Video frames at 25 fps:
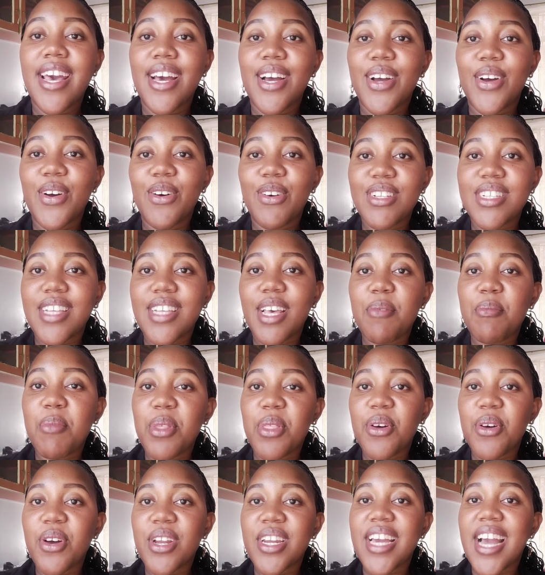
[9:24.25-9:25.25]
Go say
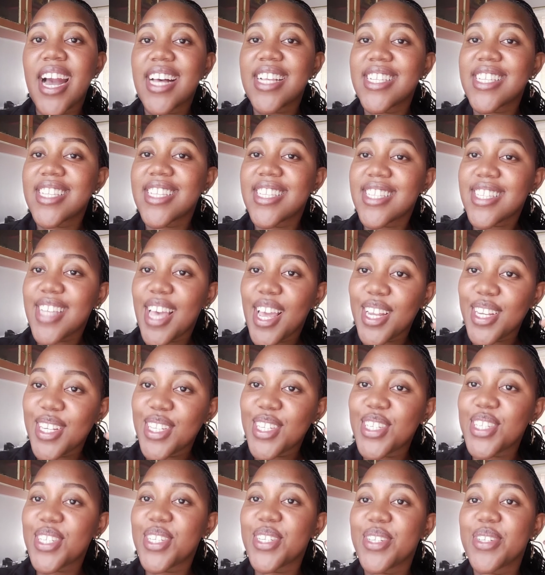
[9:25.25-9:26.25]
Mudhoni has
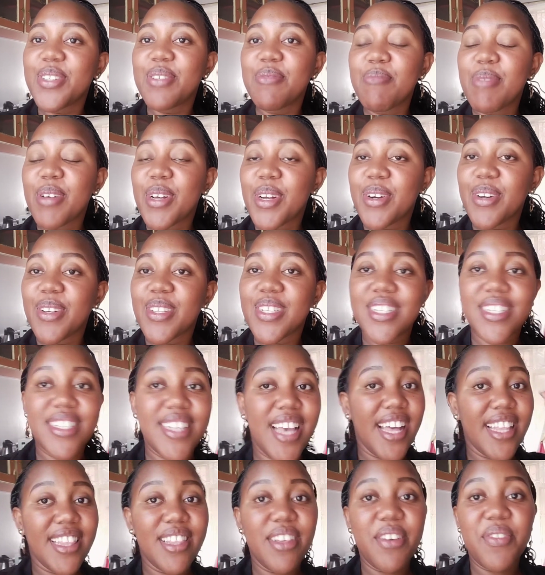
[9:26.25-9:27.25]
sent you, because
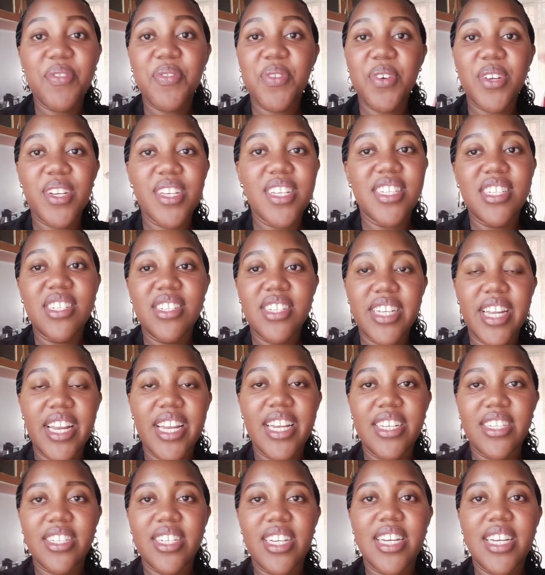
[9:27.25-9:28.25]
yeah, the food is
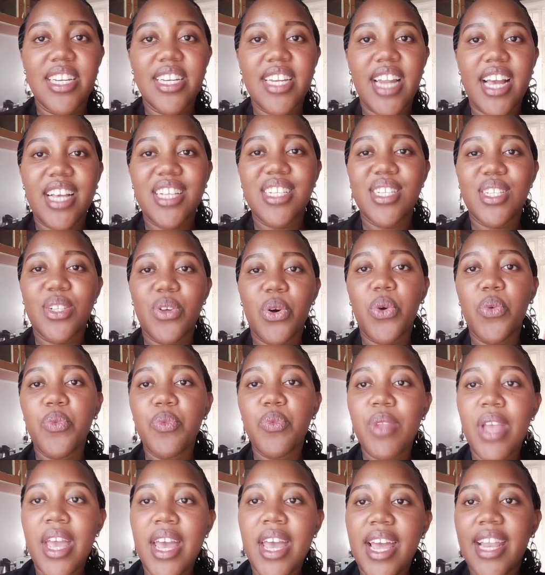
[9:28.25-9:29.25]
really nice. So
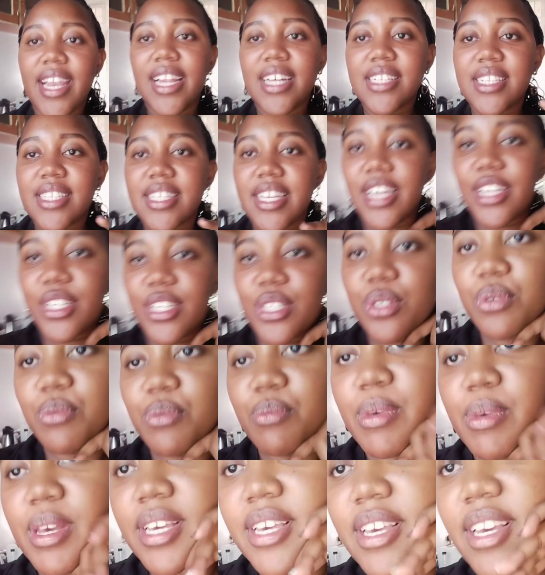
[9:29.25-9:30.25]
let's get to
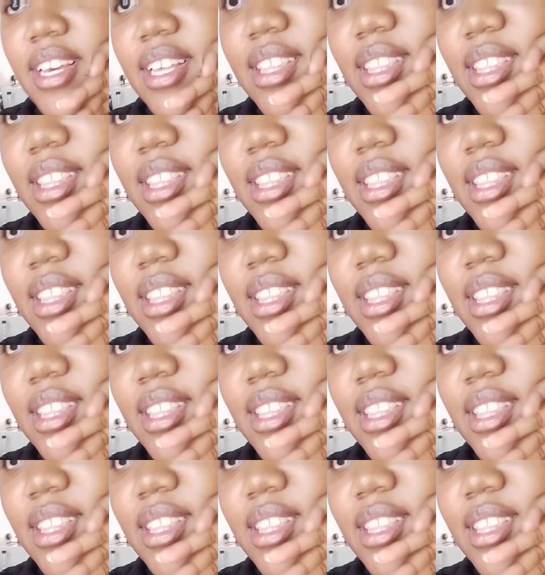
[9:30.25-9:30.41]
making the